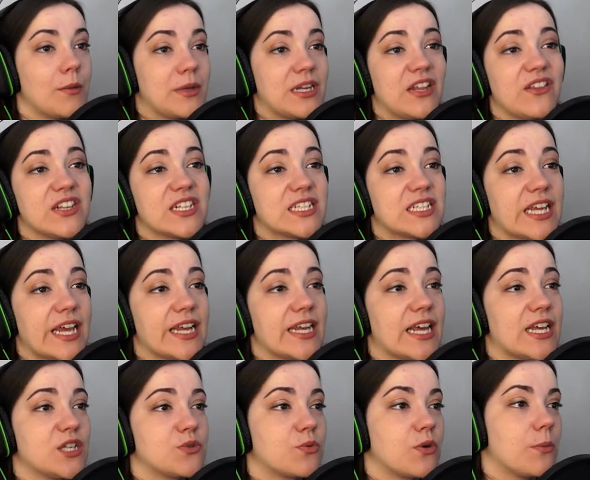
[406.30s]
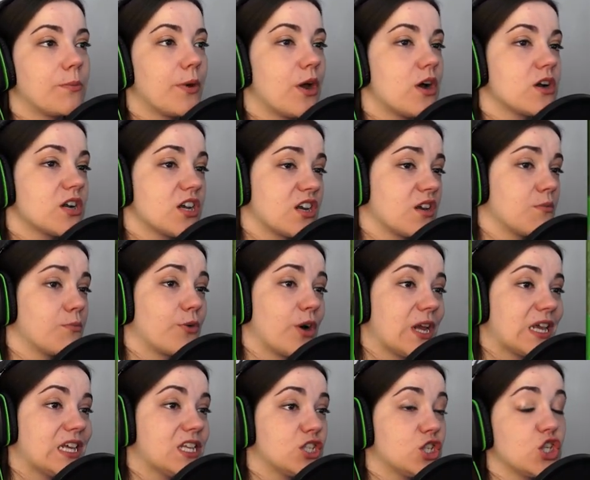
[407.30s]
I mean, in this day and age where a burglar can
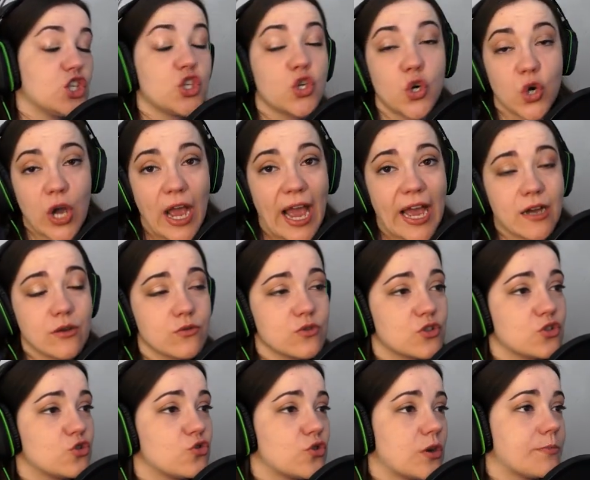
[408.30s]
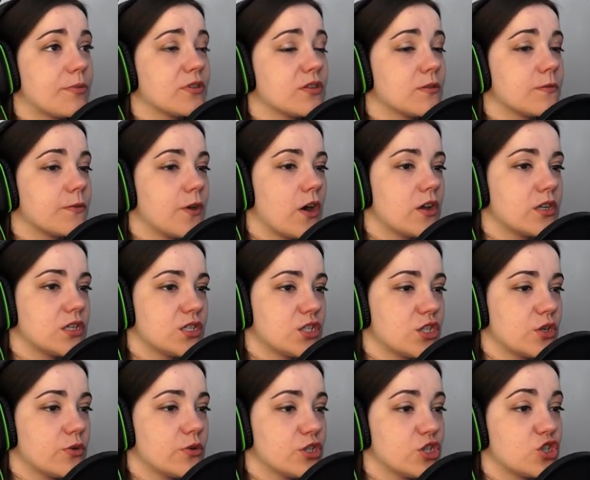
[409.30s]
break into your house, trip on the
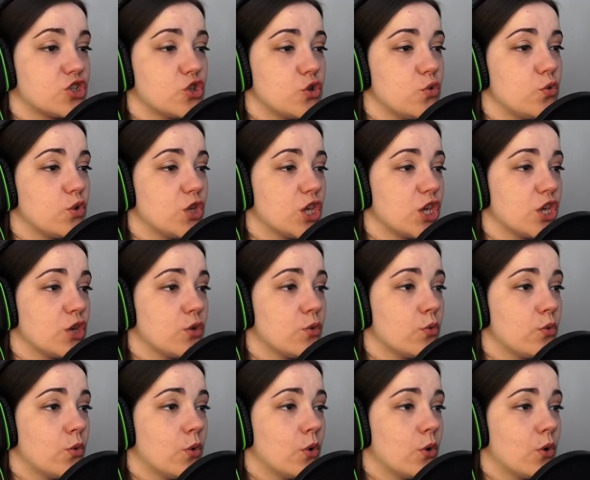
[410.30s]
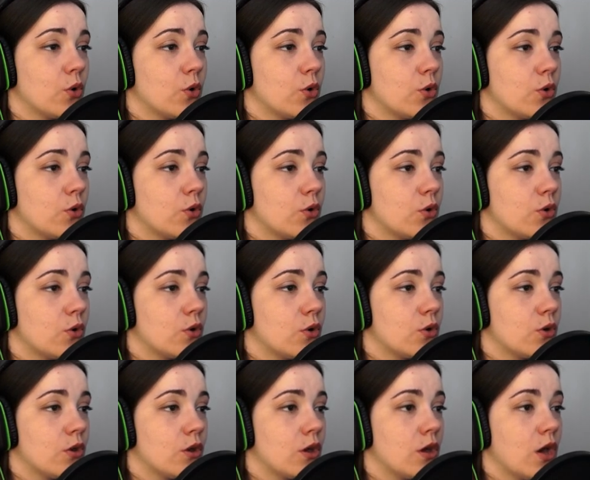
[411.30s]
furniture and sue you,
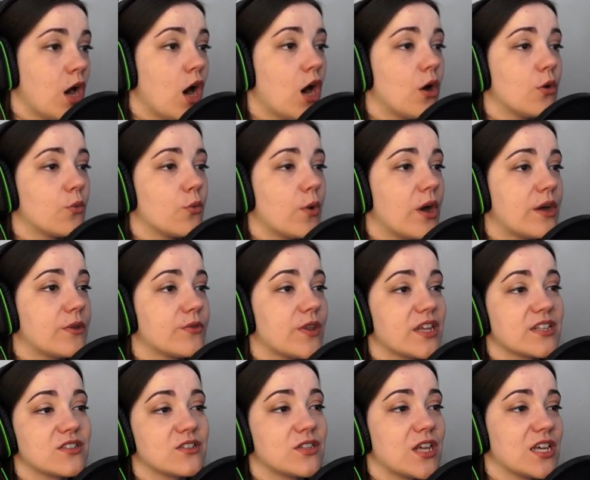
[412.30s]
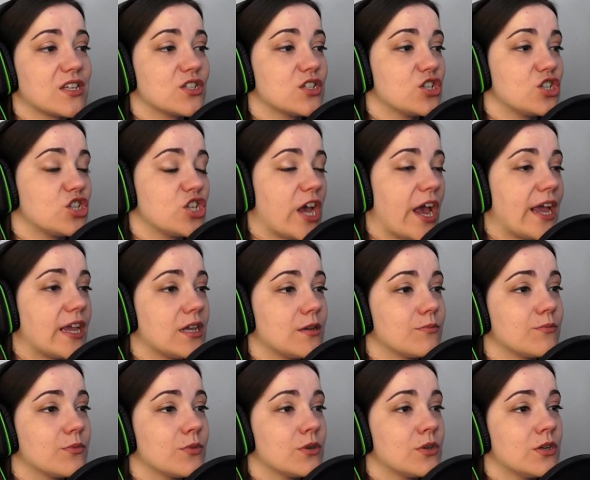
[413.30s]
Oh, well, that's that's a
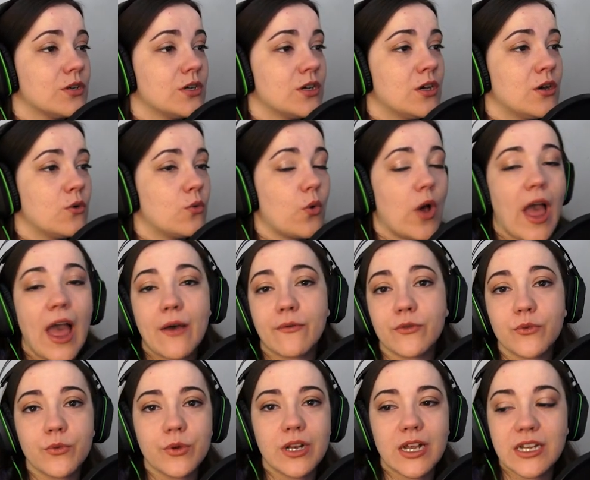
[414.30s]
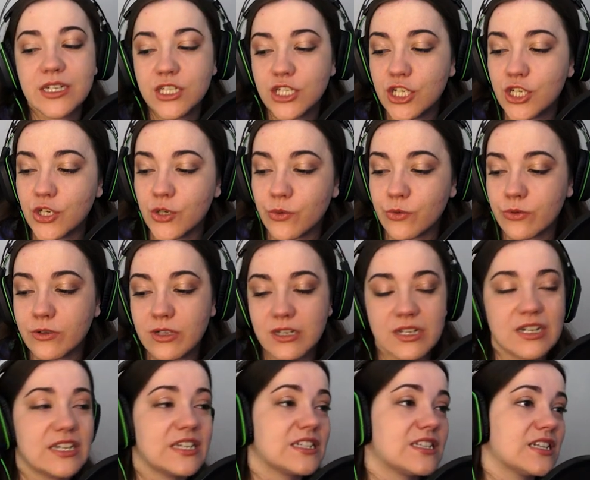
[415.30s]
shame. Whatever will I do?
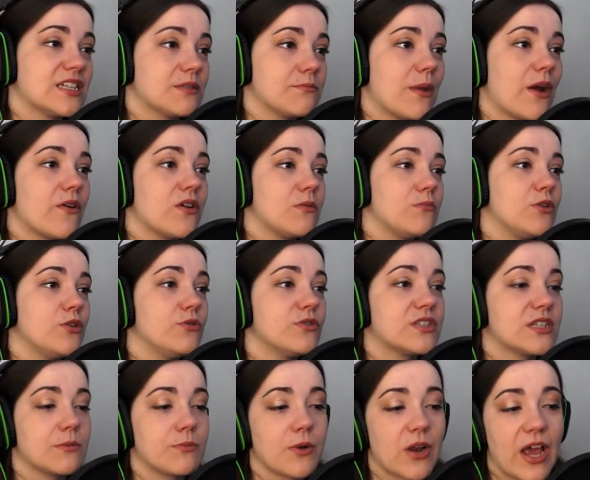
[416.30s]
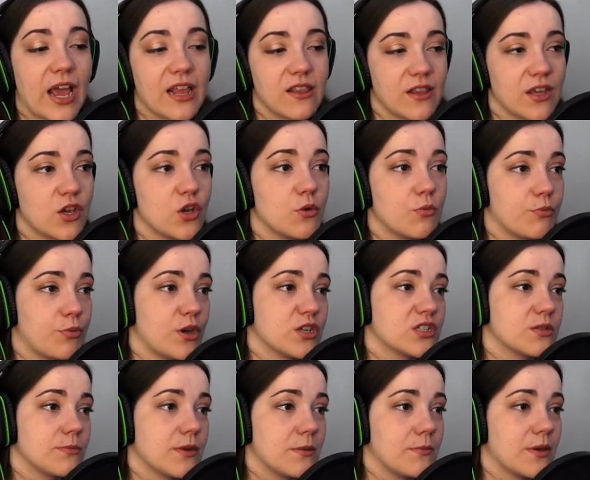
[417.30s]
At least there's merry music playing. They couldn't
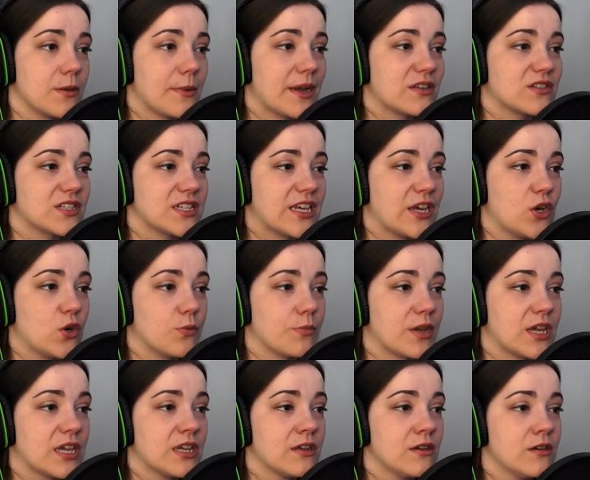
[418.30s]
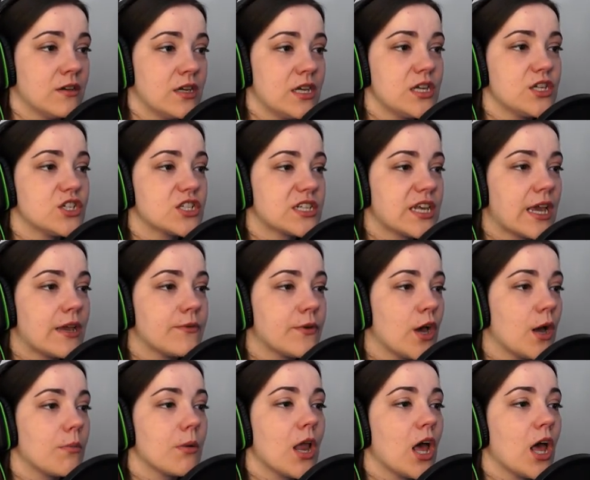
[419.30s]
possibly be about to kill me. He just gave up,